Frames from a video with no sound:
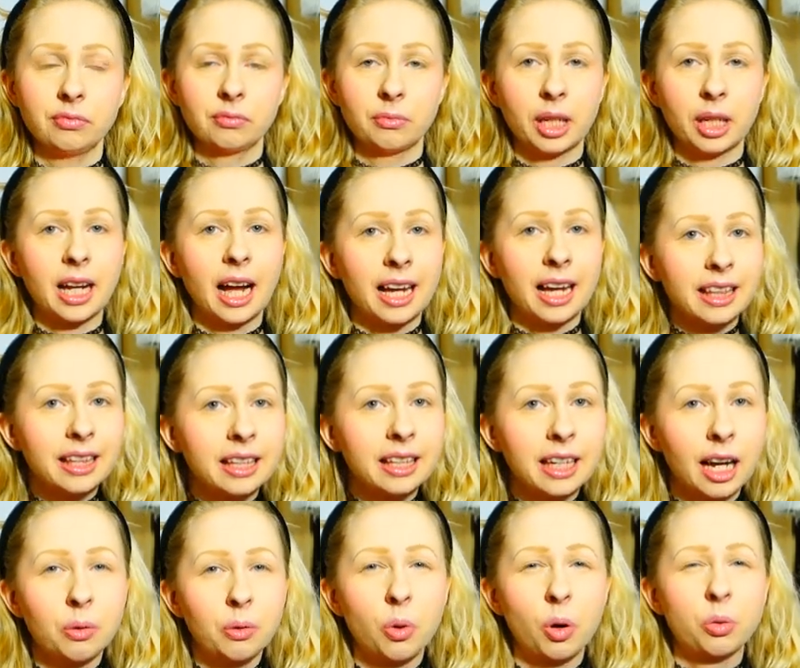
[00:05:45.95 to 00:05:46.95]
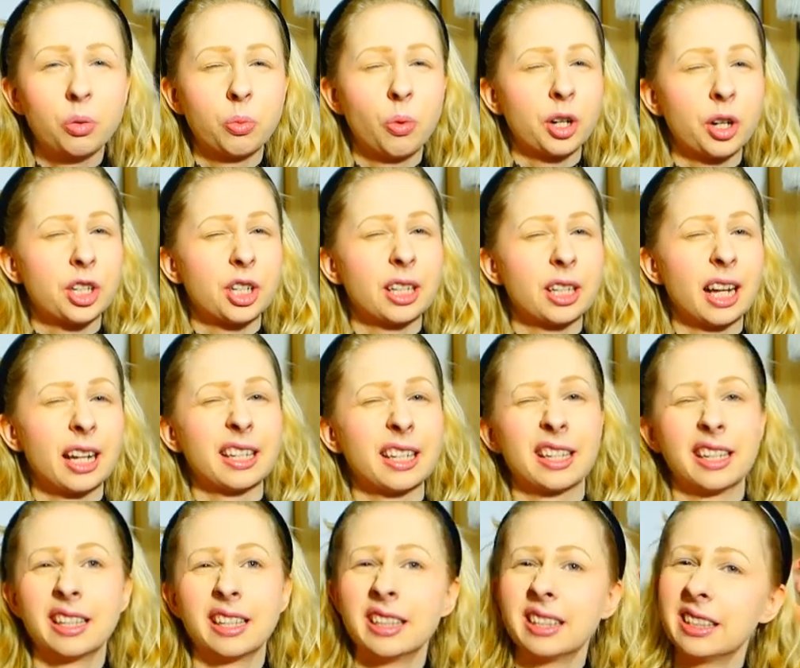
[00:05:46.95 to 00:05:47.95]
But I think I won't watch it
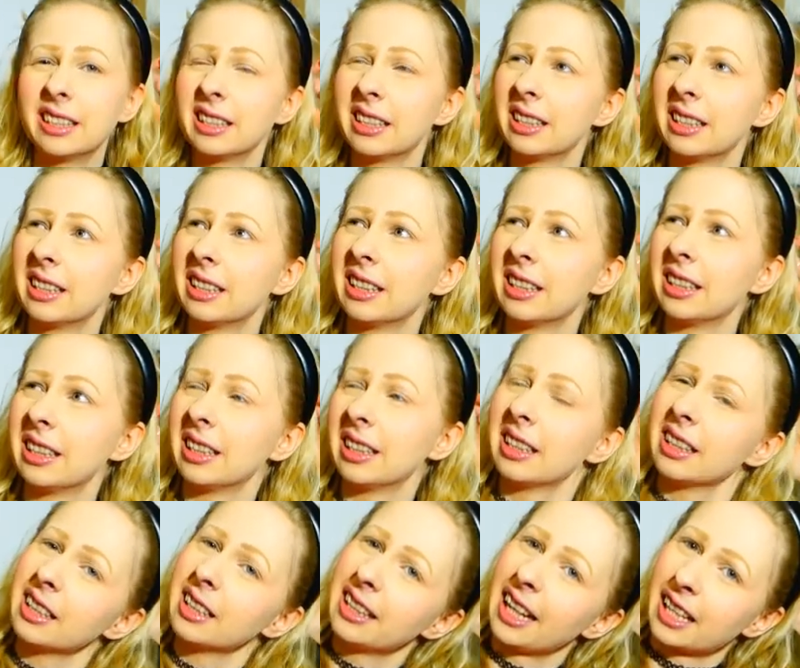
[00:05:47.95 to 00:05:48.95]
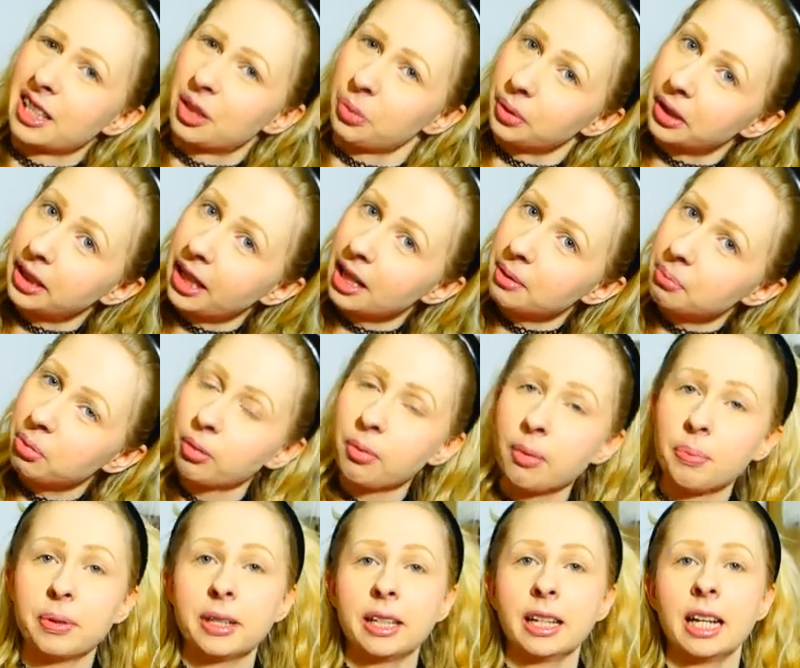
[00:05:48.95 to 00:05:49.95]
until next weekend
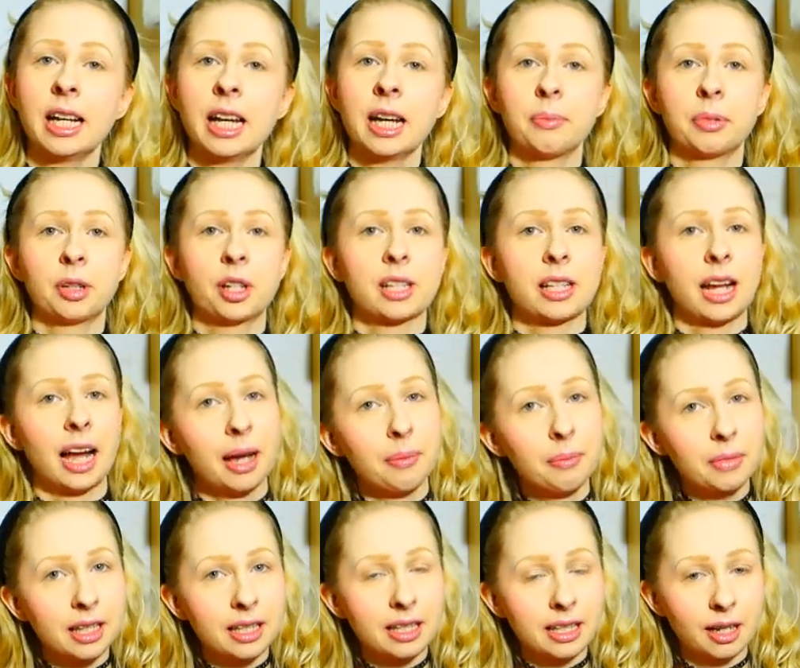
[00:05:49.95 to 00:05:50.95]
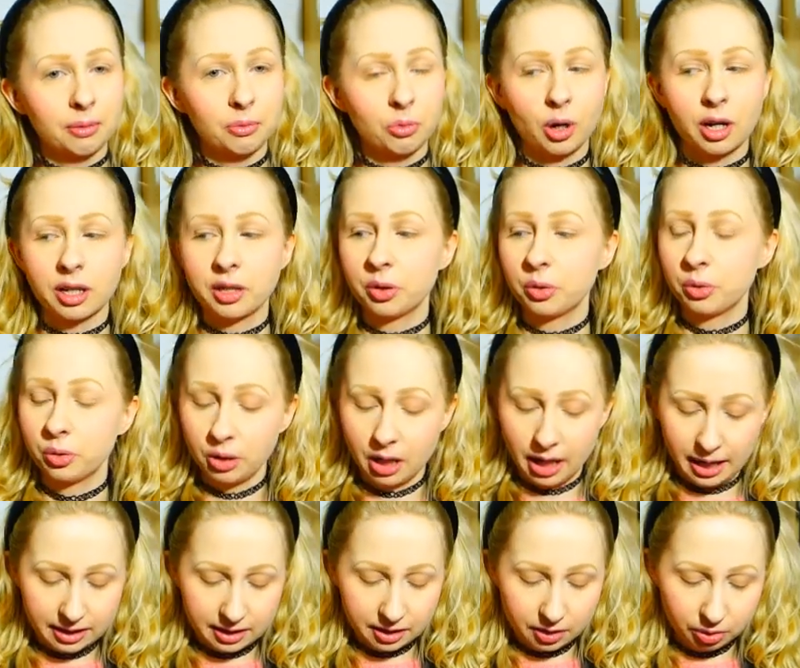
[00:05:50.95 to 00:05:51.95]
probably, because I'm not someone who
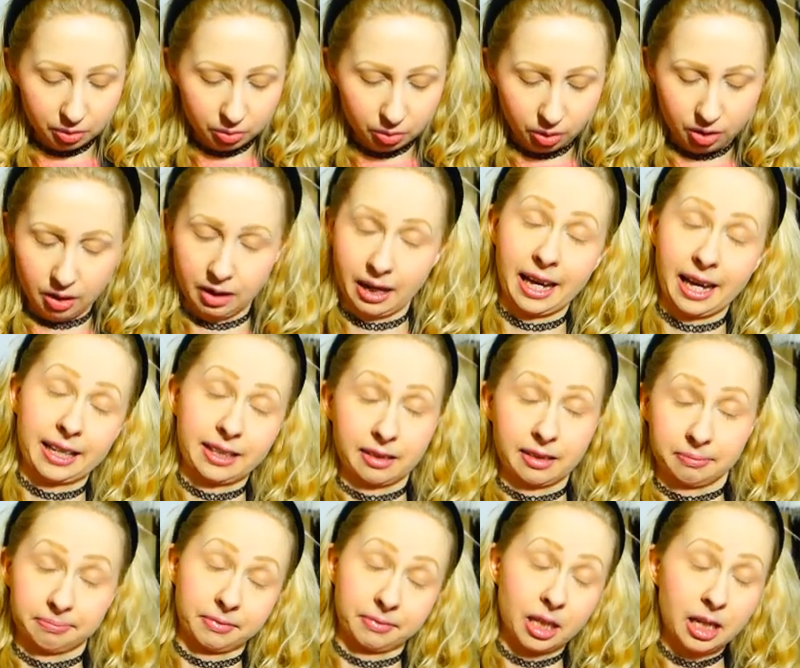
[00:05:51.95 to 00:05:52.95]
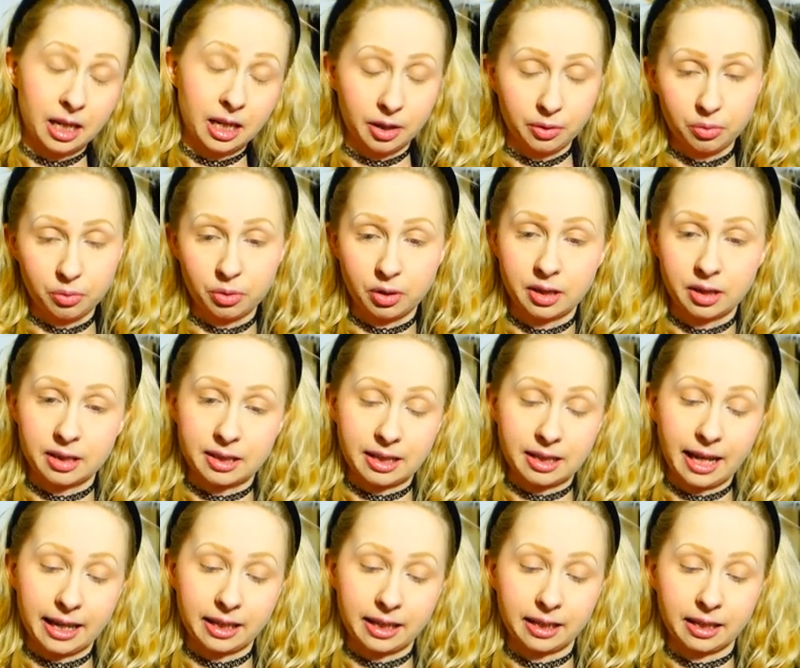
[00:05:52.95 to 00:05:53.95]
likes to, or likes, who is
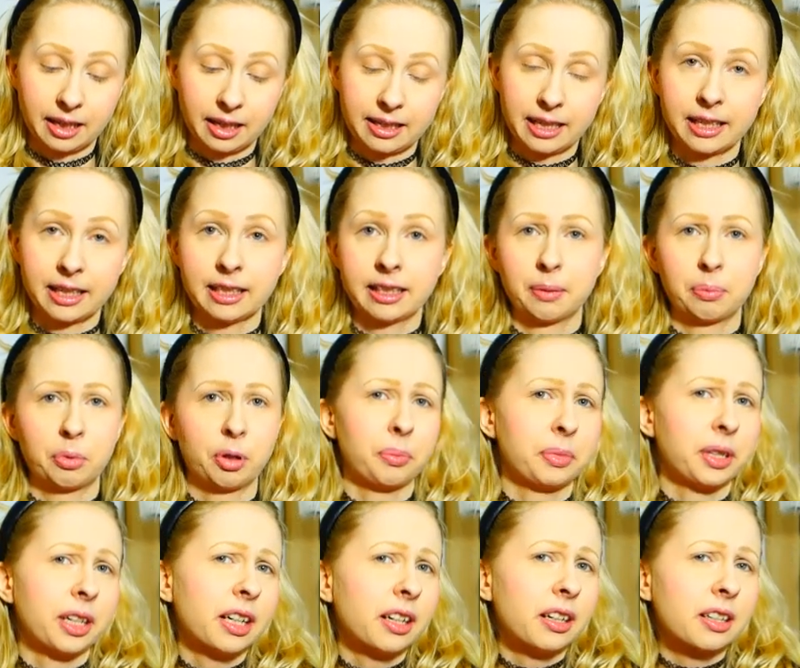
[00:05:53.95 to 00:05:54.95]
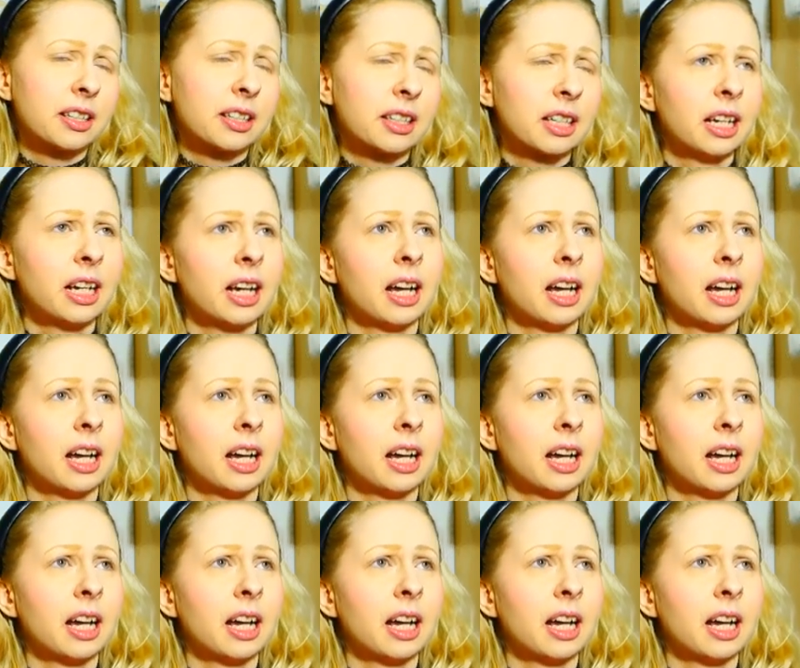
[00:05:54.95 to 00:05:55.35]
like attending the premieres.